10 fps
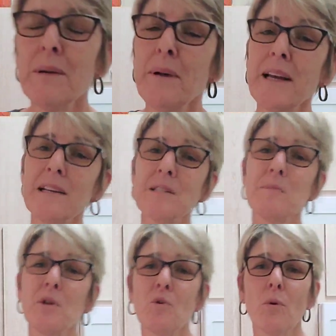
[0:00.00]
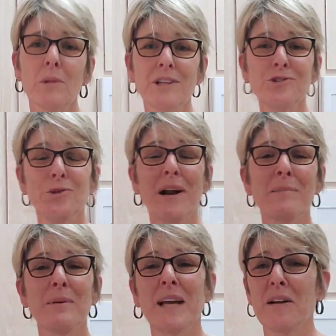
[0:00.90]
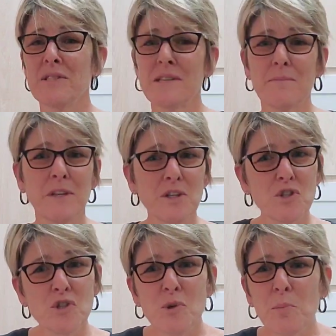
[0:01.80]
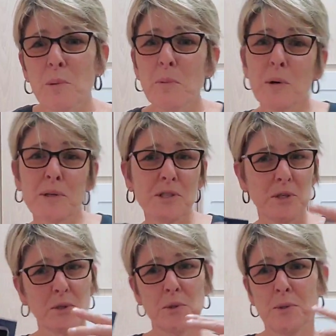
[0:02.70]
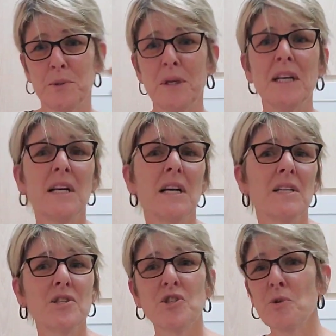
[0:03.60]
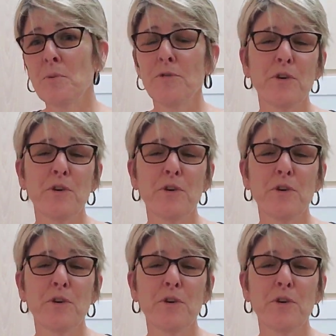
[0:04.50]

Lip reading: and my husband normally try to pick out something super personal, super